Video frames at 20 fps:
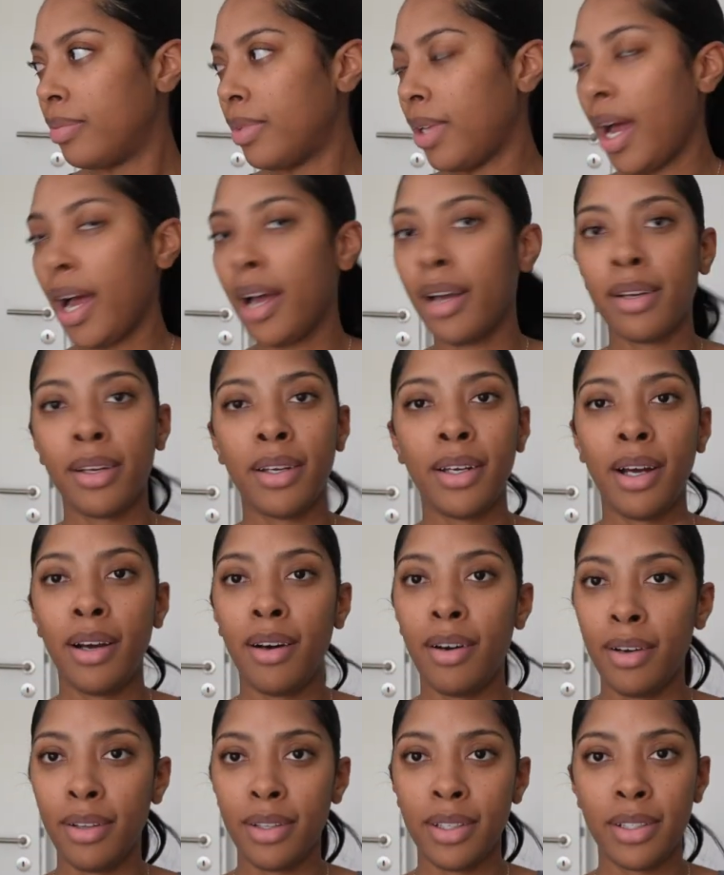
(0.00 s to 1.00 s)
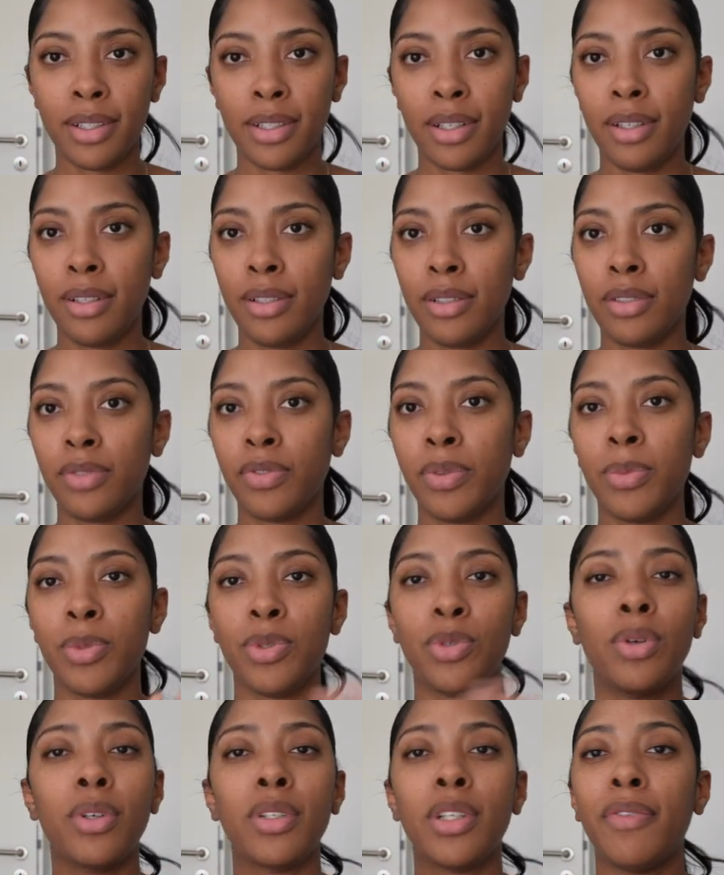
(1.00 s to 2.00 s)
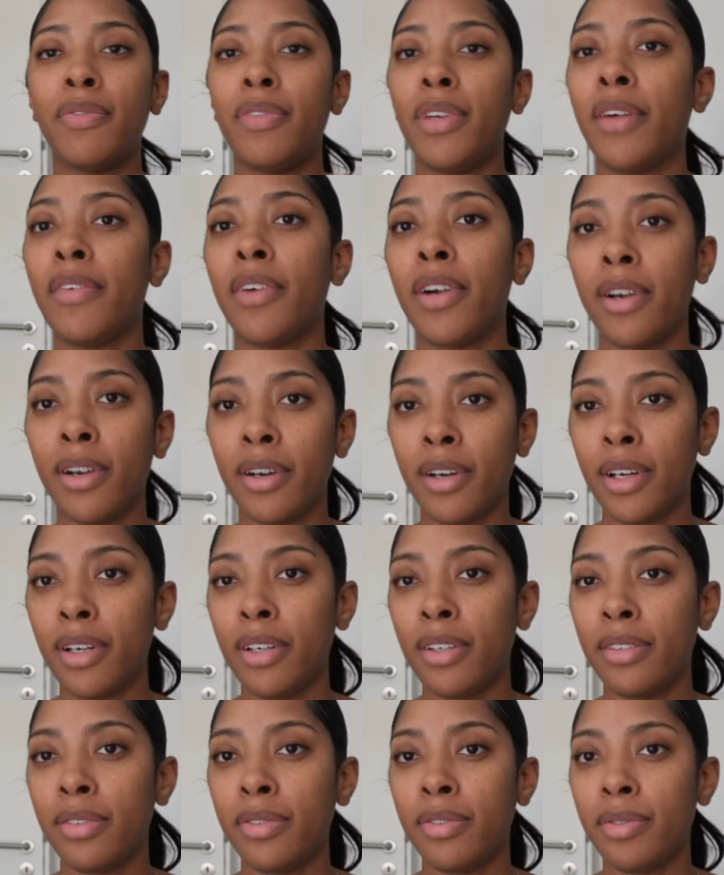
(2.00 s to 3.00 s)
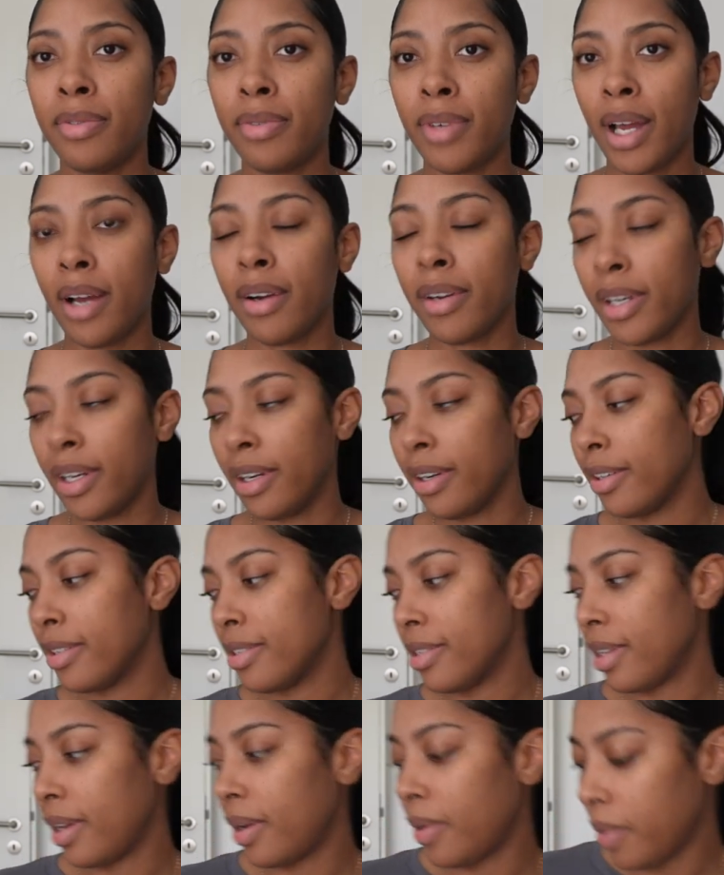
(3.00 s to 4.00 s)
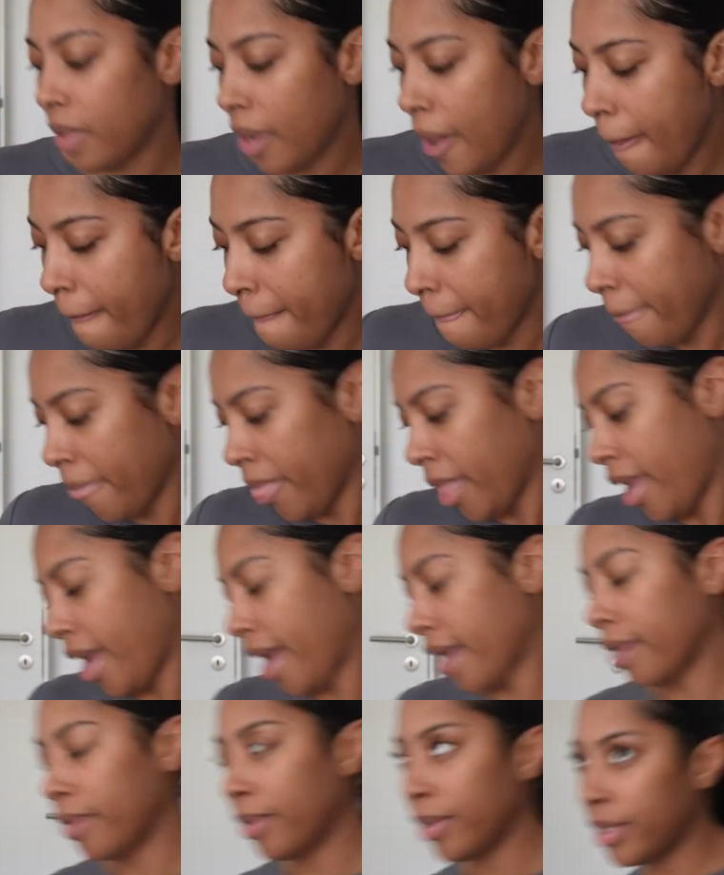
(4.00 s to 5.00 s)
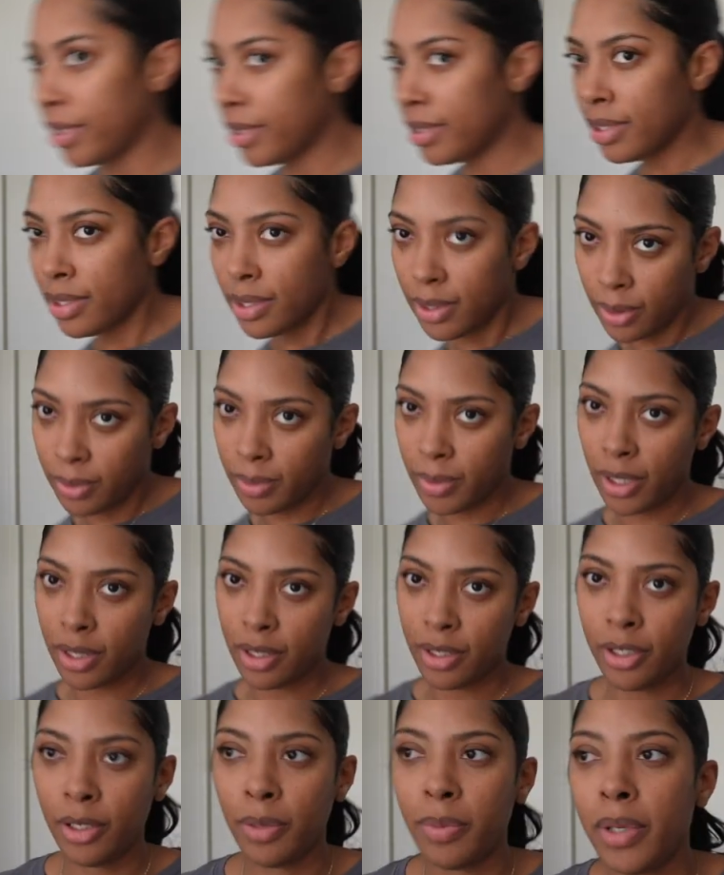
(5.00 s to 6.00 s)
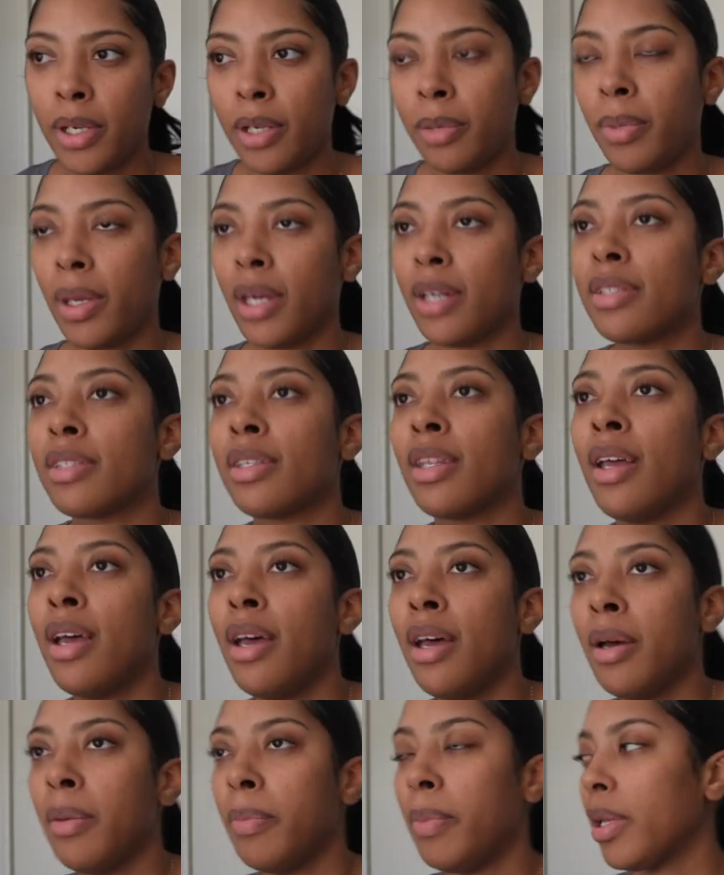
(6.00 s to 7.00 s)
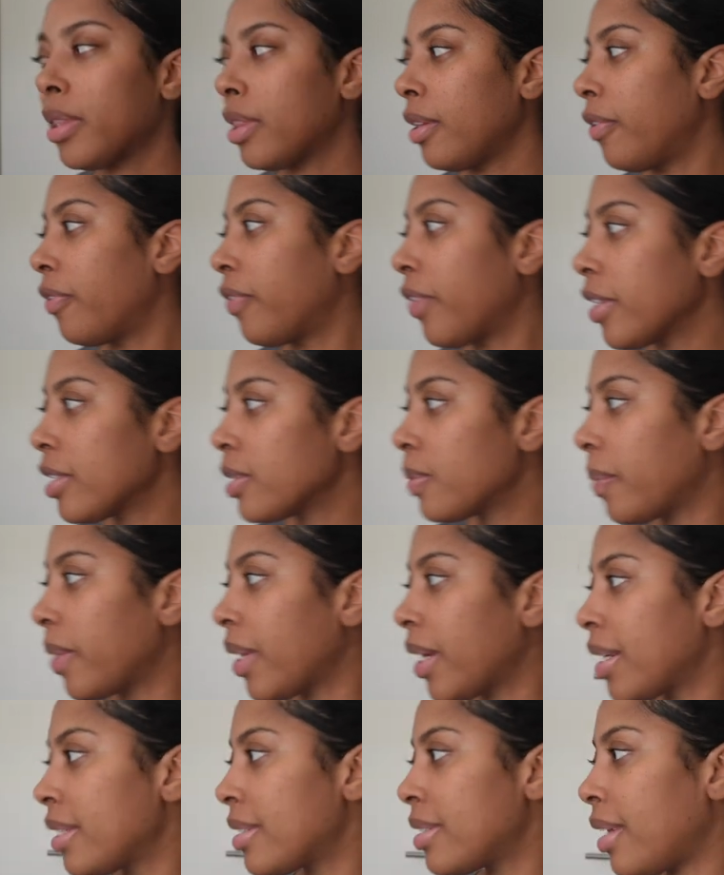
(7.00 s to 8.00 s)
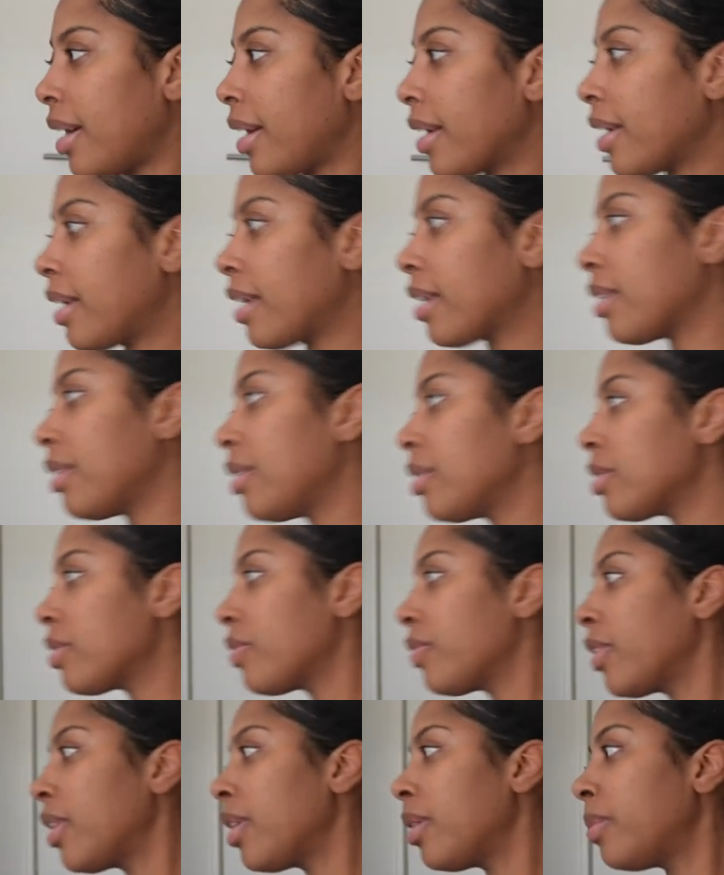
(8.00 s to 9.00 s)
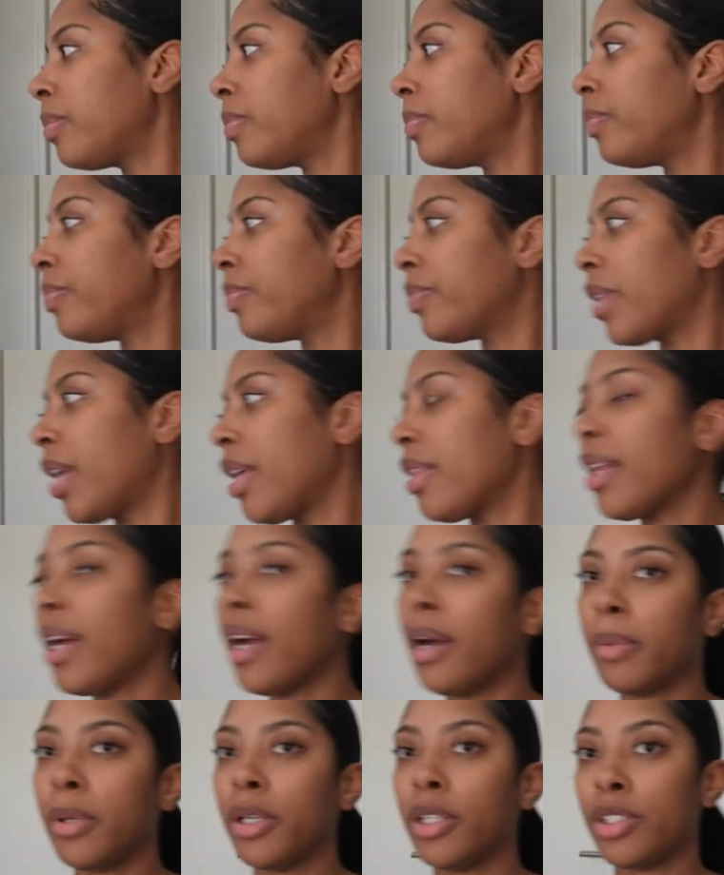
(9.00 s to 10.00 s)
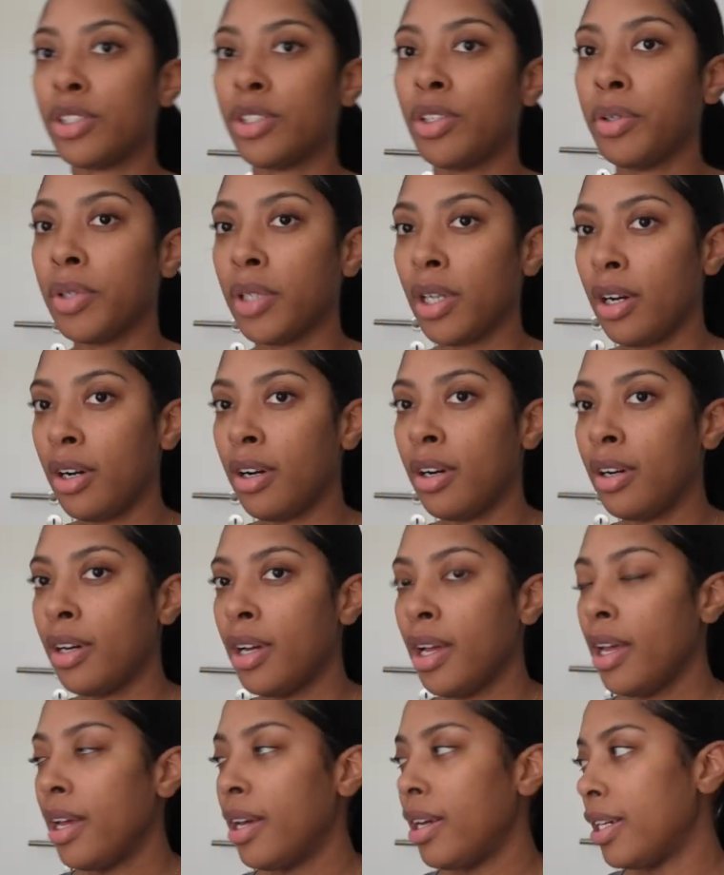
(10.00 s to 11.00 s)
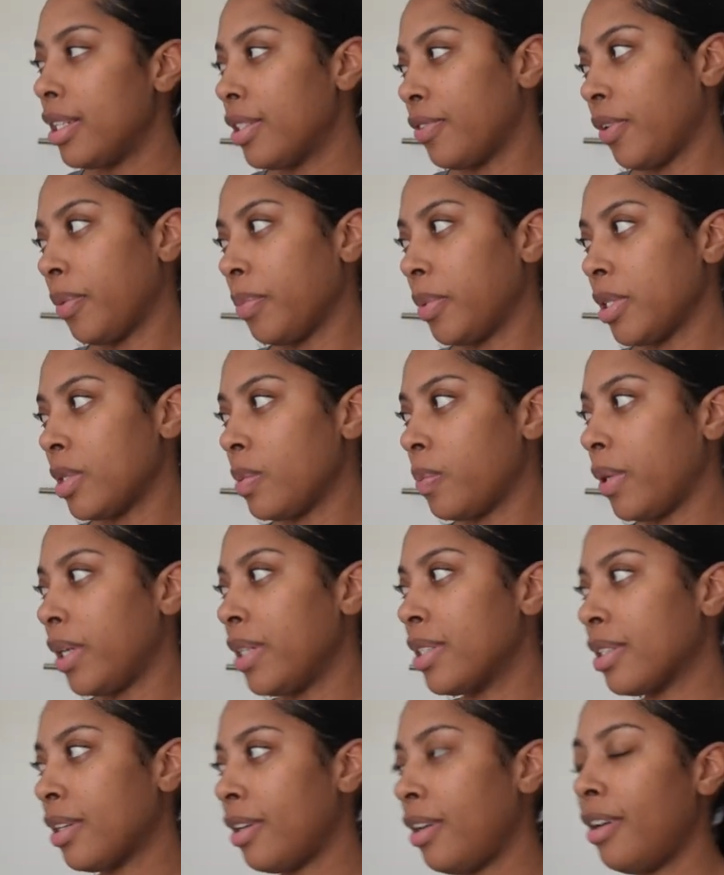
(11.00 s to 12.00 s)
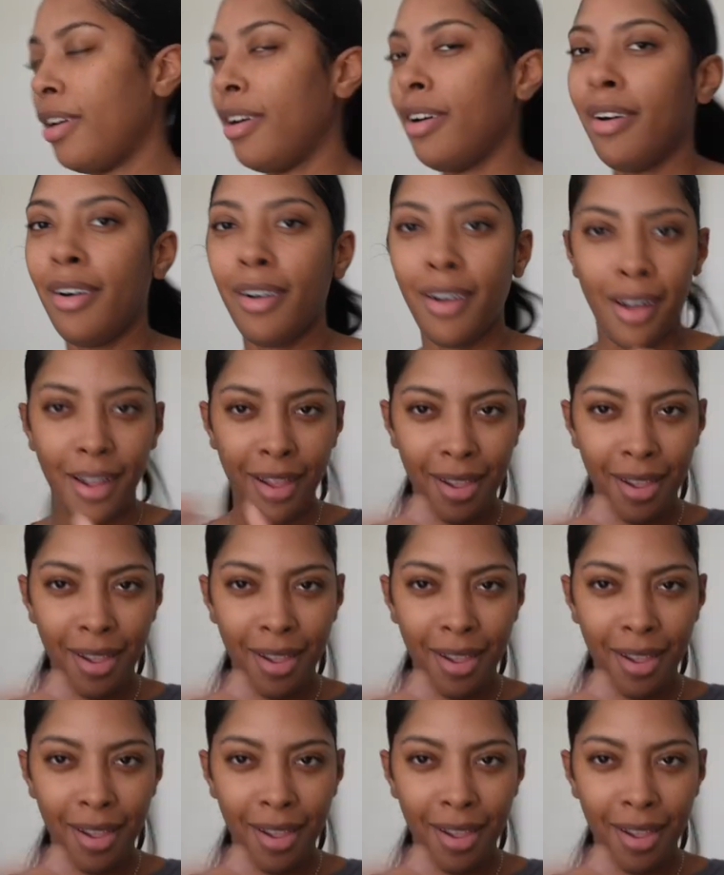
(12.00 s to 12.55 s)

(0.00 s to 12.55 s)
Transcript: I got all these clothes from stores I've never heard of out here, so I can only assume that they're European-based. But the first place I got clothes from, and that I'm going to show y'all, is from this place called